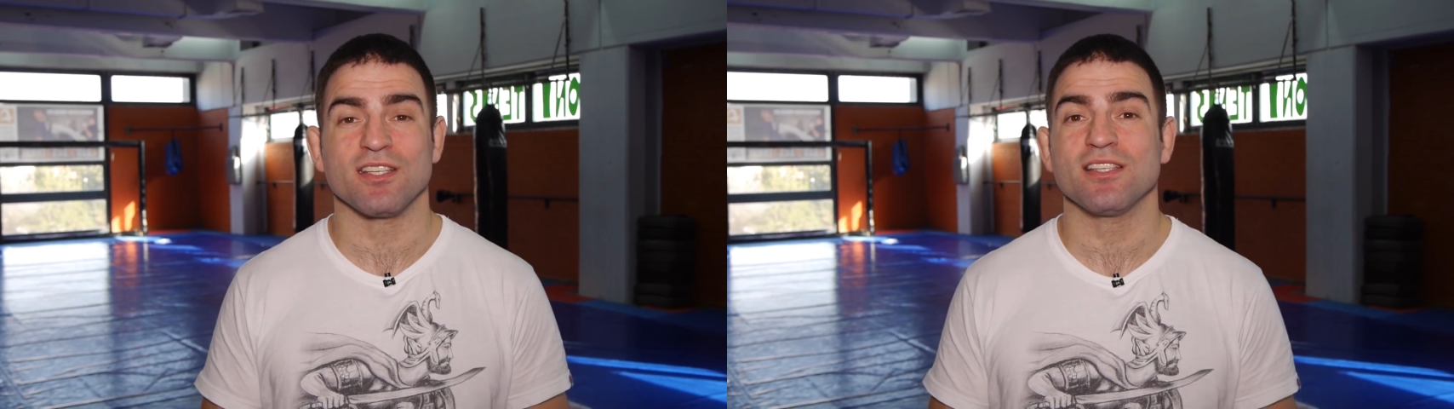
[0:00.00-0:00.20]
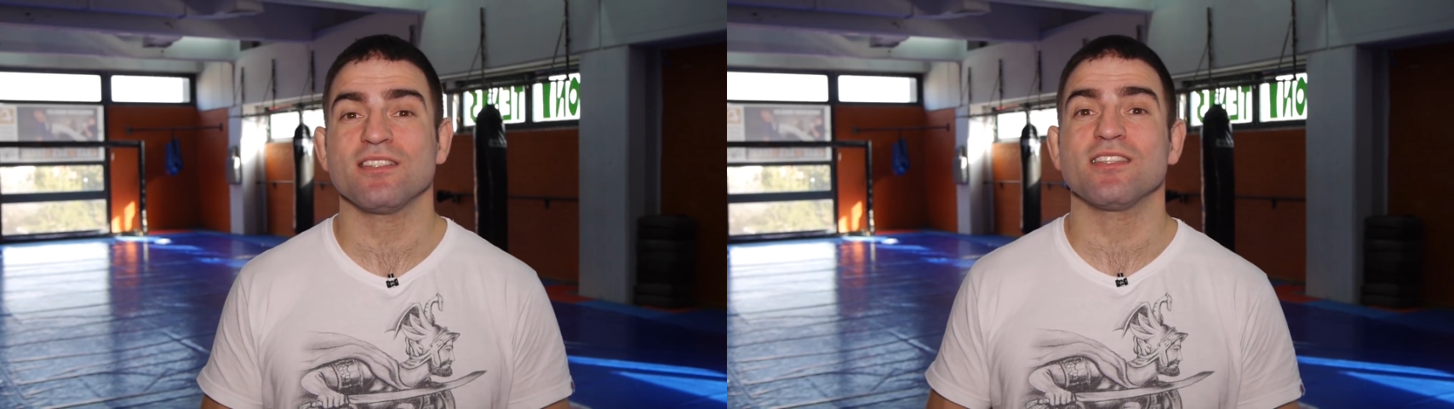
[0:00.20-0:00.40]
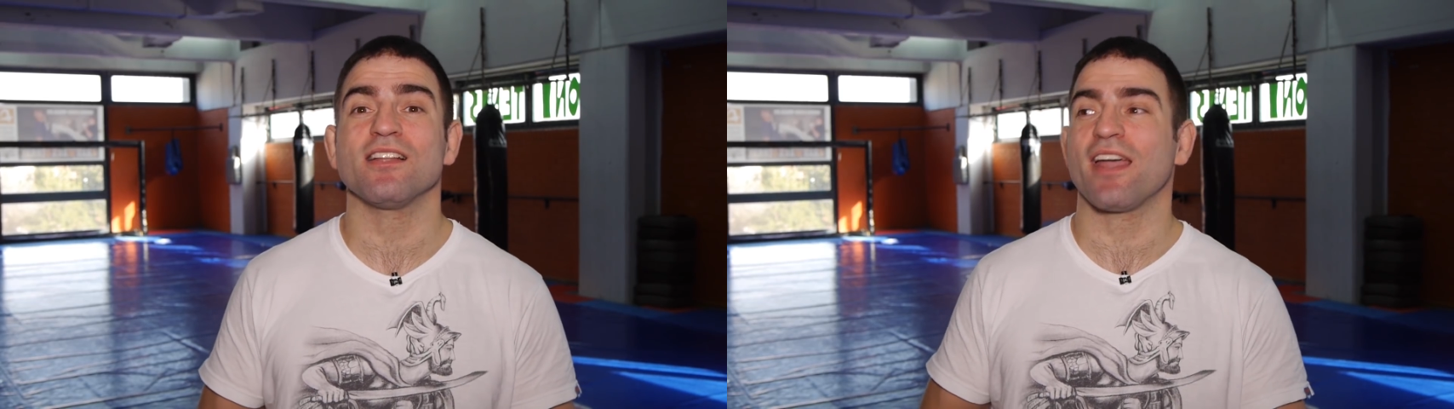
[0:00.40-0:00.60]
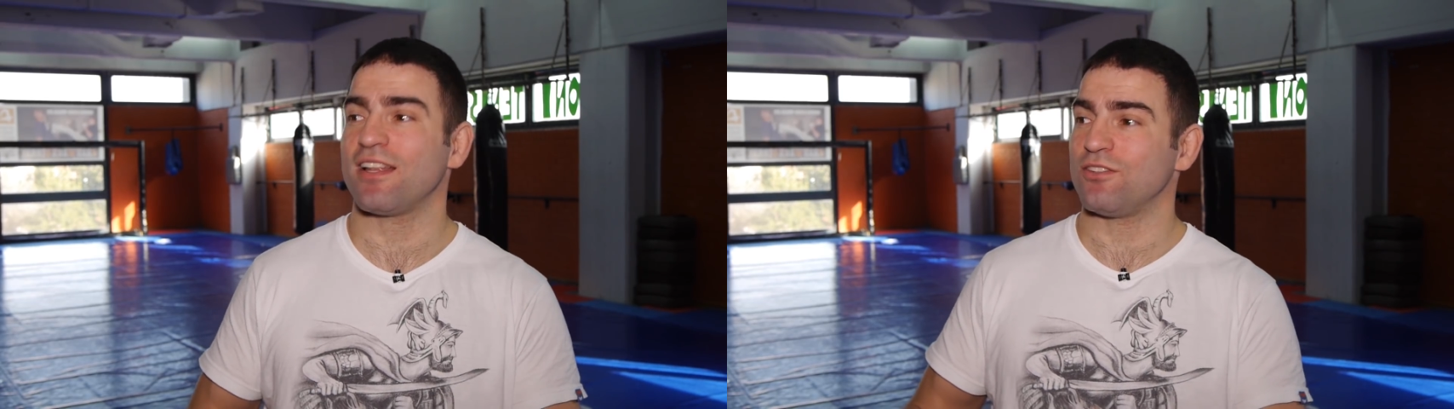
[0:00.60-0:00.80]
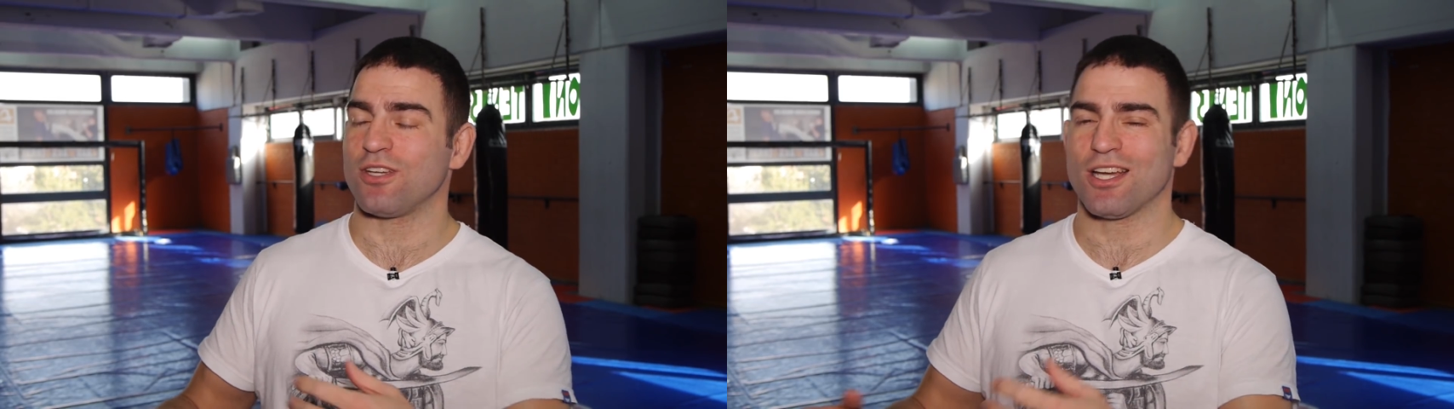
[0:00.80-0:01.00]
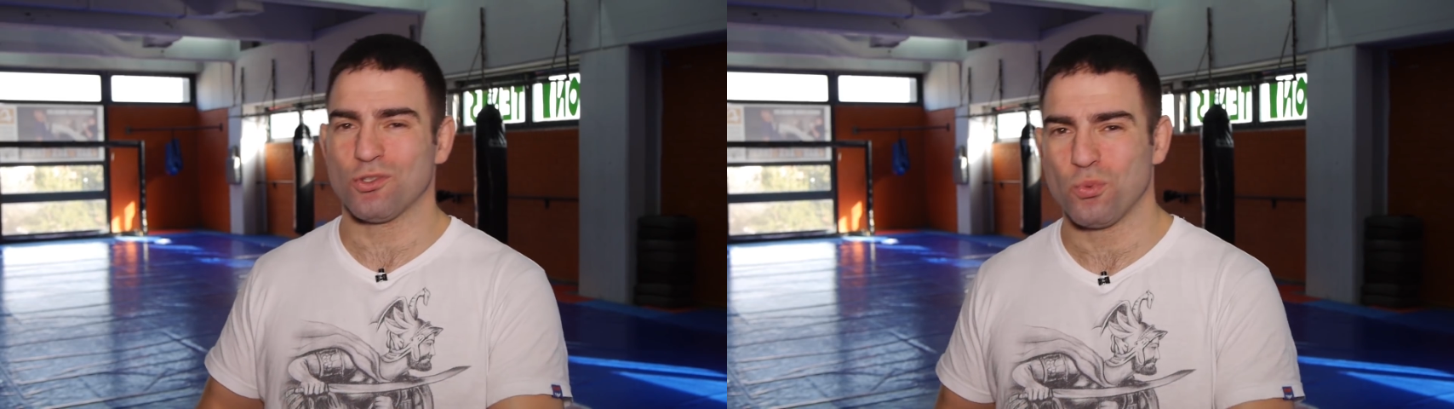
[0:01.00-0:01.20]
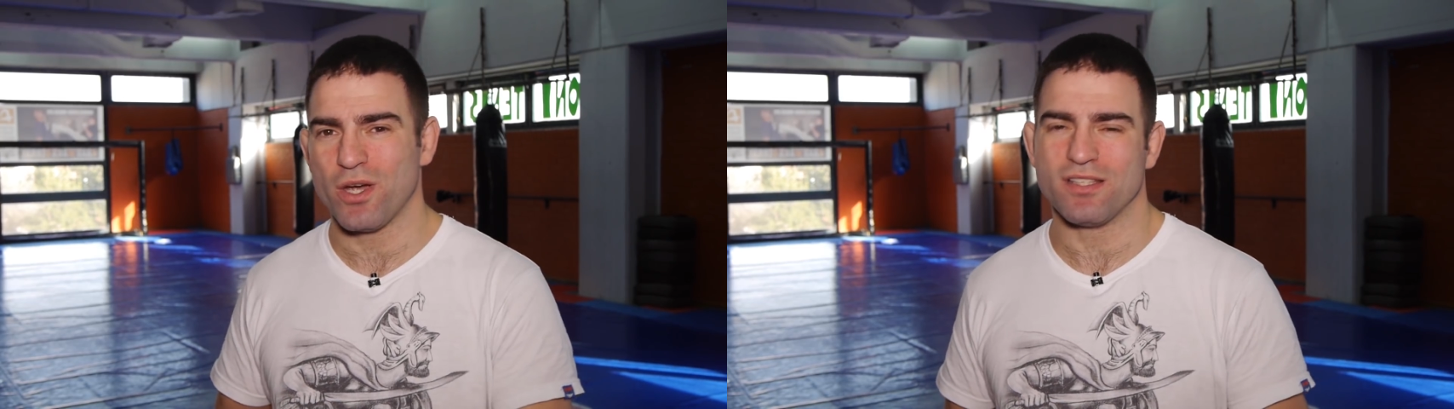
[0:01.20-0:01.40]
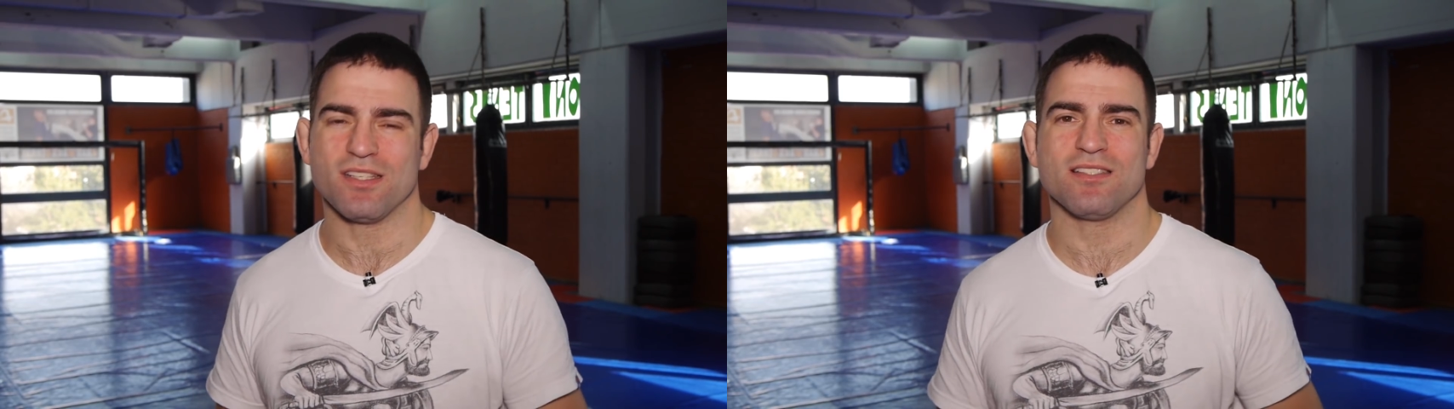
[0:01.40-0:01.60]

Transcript: He still had to cut weight.